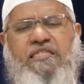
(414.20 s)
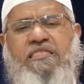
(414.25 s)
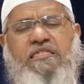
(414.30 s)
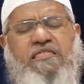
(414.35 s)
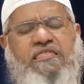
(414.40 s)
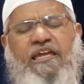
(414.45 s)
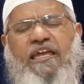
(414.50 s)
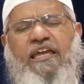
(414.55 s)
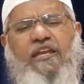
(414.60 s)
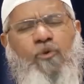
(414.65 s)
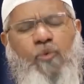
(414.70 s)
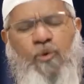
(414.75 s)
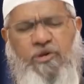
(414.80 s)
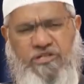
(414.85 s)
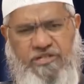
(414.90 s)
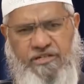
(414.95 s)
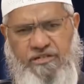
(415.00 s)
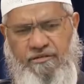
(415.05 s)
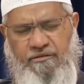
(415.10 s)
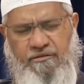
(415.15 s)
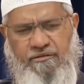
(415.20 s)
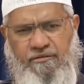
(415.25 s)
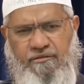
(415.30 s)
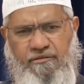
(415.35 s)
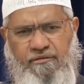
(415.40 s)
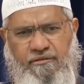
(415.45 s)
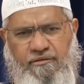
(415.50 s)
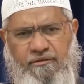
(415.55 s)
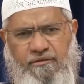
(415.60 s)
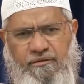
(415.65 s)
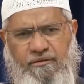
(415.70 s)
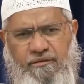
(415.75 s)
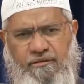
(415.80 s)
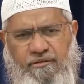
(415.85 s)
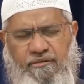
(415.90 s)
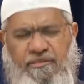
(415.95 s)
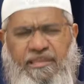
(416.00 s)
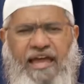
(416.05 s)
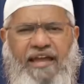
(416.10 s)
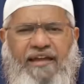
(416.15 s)
second question
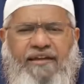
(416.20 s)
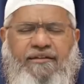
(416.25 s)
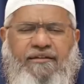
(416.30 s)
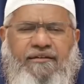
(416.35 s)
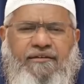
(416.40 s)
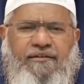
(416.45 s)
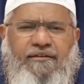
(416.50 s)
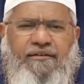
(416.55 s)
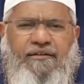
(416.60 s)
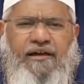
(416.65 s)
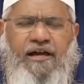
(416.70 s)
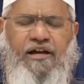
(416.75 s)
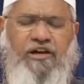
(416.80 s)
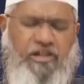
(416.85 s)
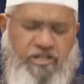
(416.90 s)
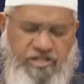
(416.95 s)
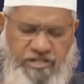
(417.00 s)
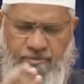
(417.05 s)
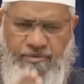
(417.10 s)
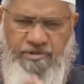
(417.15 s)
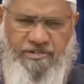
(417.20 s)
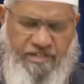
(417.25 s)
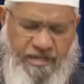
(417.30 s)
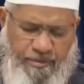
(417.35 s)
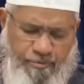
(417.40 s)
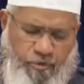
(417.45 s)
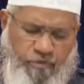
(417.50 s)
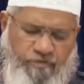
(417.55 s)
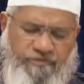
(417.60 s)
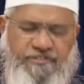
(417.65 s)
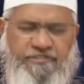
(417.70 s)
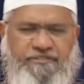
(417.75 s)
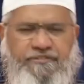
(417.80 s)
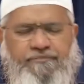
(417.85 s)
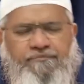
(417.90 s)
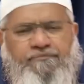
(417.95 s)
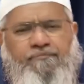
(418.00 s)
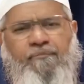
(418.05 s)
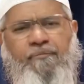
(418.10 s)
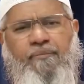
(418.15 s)
that a Christian missionary poses.
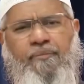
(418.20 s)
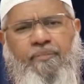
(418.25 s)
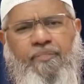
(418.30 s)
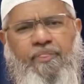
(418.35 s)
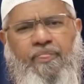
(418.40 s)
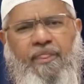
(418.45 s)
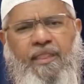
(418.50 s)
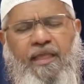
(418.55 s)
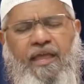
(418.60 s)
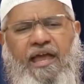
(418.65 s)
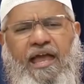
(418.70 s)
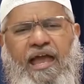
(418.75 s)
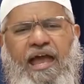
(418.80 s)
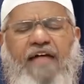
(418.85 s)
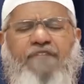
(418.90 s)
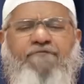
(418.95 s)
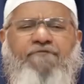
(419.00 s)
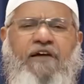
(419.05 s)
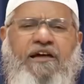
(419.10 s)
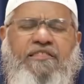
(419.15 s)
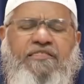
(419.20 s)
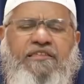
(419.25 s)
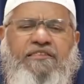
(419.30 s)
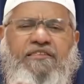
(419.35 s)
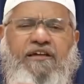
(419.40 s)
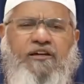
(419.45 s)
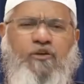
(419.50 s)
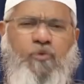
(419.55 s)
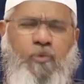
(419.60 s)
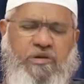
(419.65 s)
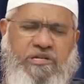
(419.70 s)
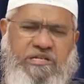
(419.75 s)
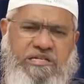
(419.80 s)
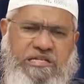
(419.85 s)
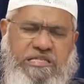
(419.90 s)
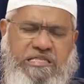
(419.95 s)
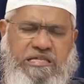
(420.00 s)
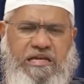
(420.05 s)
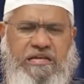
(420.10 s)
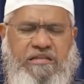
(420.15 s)
As far as the third question
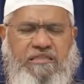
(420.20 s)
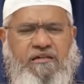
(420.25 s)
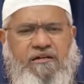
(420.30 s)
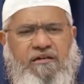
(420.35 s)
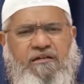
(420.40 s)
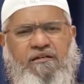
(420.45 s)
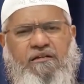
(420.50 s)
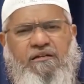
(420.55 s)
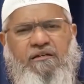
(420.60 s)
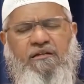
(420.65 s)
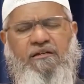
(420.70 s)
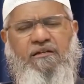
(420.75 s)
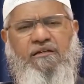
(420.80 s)
is concerned,